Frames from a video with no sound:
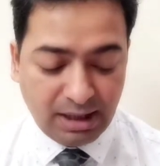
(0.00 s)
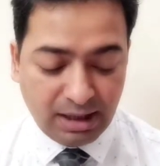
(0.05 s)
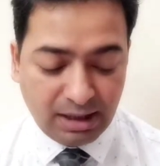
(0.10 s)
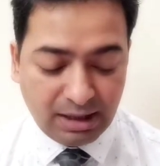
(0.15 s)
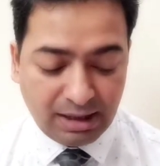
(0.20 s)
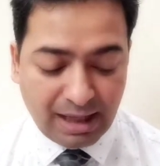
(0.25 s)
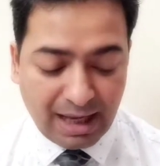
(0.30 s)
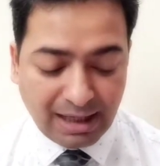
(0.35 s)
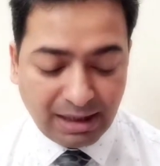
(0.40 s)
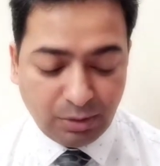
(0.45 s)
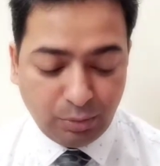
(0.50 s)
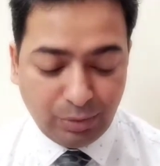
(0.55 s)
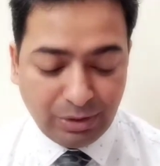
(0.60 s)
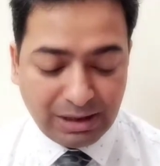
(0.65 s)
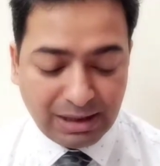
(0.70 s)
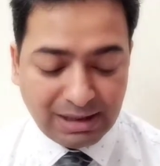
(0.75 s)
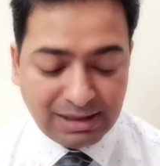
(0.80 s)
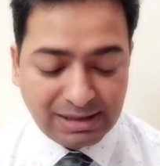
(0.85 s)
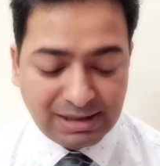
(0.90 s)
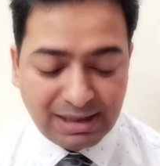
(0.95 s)
Like we
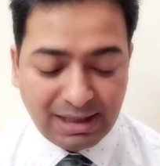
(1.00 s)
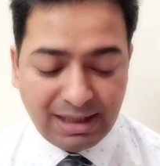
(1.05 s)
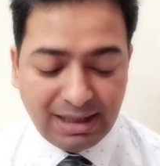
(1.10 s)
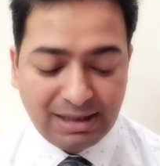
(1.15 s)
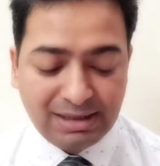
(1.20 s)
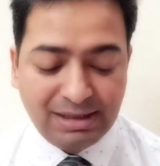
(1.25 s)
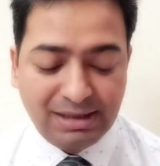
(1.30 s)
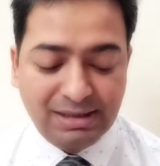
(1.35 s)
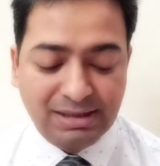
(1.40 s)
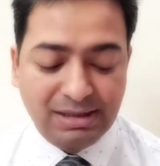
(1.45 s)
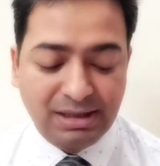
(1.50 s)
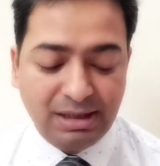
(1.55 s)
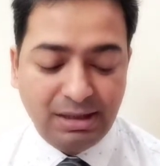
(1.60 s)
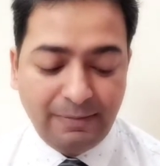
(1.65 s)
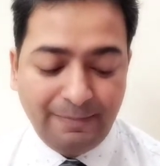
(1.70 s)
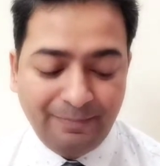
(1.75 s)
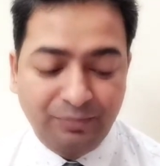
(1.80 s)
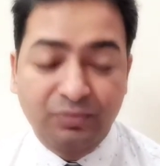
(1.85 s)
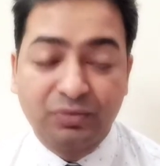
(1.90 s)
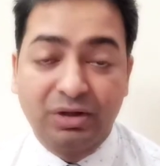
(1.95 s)
can say
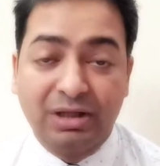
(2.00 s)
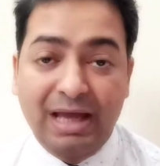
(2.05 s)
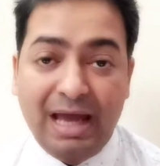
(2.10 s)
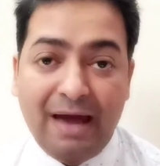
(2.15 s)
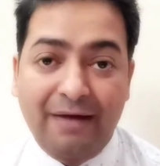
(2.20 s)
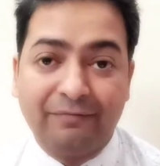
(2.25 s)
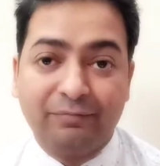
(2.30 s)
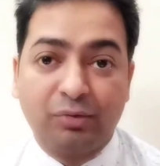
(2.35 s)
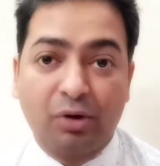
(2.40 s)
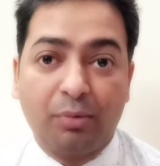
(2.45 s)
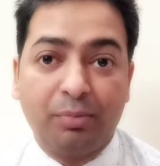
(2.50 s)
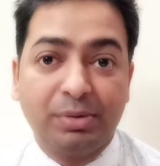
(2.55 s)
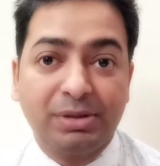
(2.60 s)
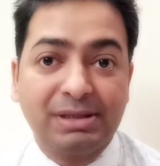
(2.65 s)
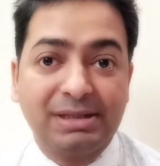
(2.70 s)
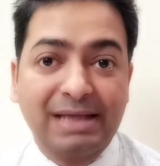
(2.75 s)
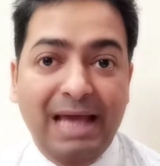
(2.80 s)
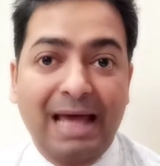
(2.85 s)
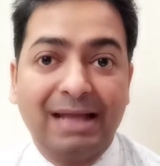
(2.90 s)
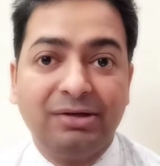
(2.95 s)
they have proper
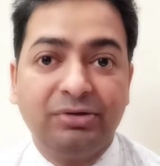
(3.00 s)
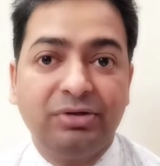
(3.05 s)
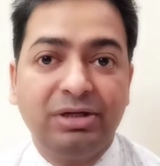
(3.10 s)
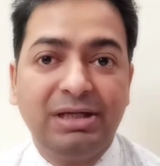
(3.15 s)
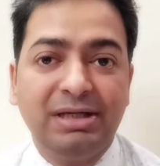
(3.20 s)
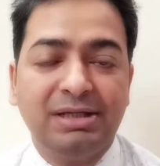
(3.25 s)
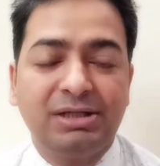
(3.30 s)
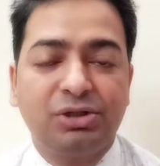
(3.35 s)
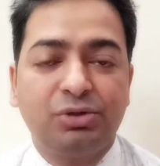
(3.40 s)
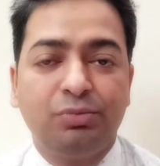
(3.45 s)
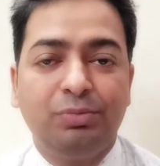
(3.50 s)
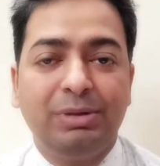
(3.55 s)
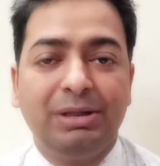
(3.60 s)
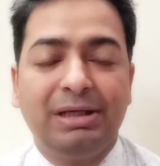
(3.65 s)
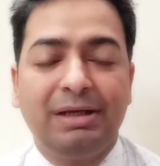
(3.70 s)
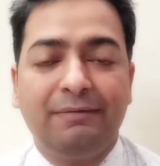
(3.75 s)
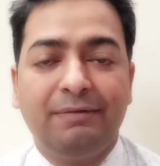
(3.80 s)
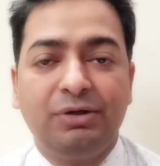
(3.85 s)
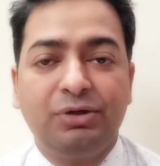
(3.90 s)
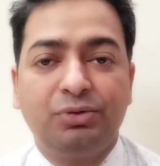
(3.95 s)
salaries to be
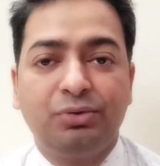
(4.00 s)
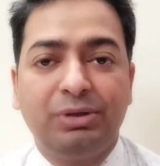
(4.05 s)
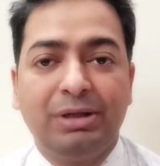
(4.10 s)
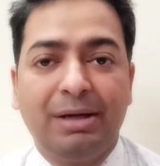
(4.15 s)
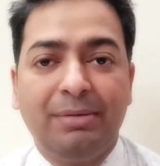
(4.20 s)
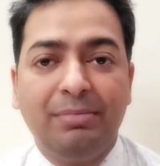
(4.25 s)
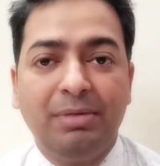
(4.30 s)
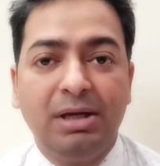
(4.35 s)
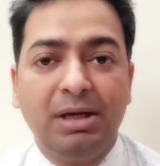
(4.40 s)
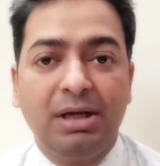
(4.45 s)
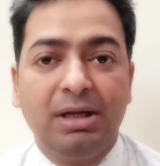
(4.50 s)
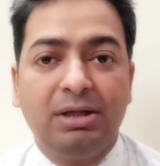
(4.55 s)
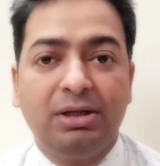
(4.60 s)
given to them.